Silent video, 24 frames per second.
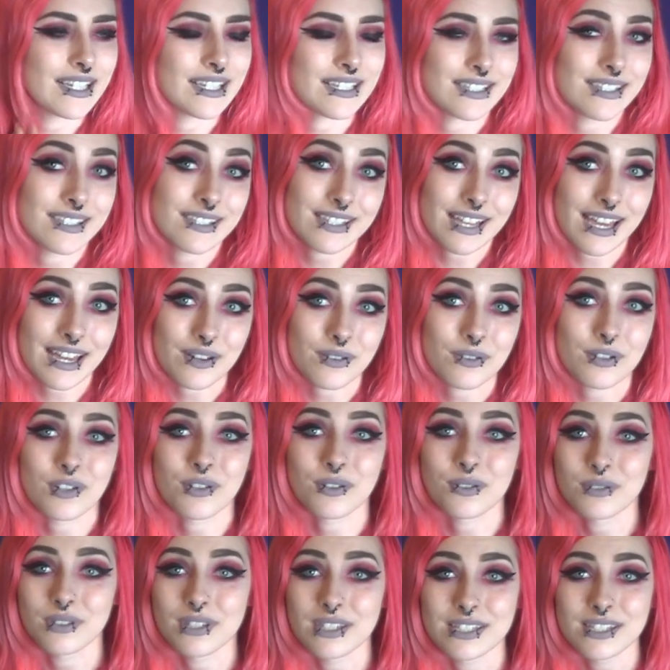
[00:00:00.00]
Because I don't
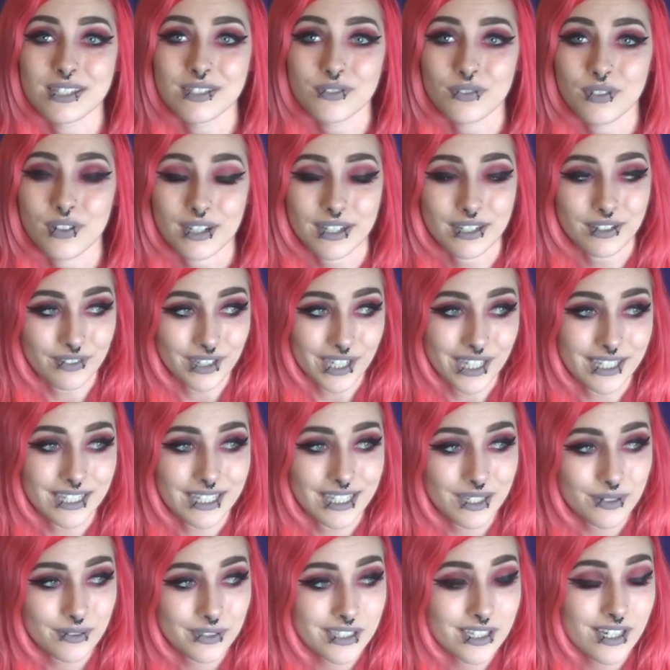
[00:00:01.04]
know, this is Ronnie
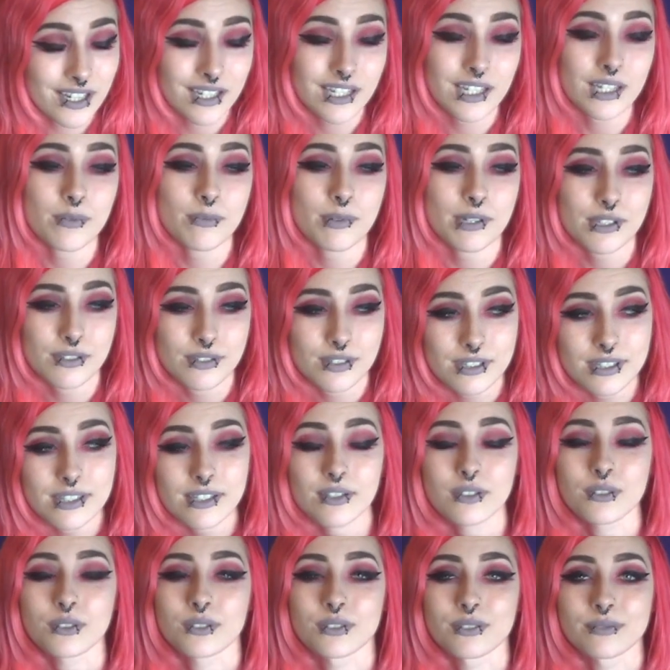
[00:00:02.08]
Radke we're talking about,
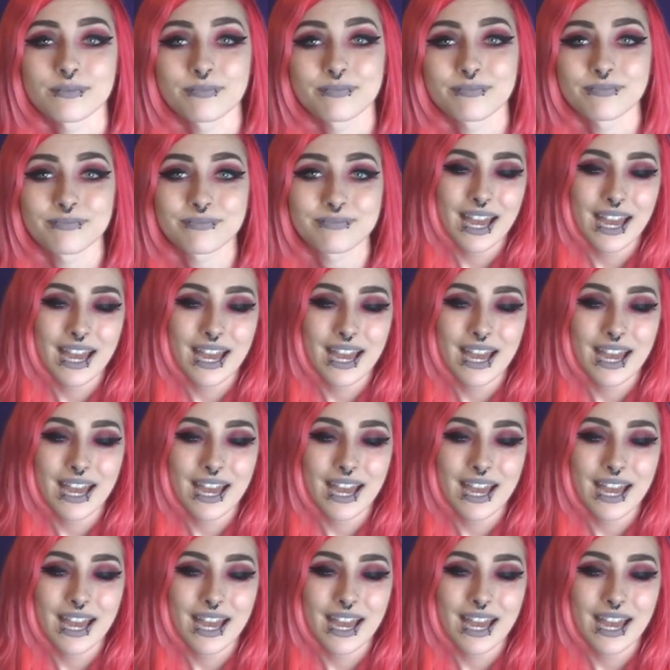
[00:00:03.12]
so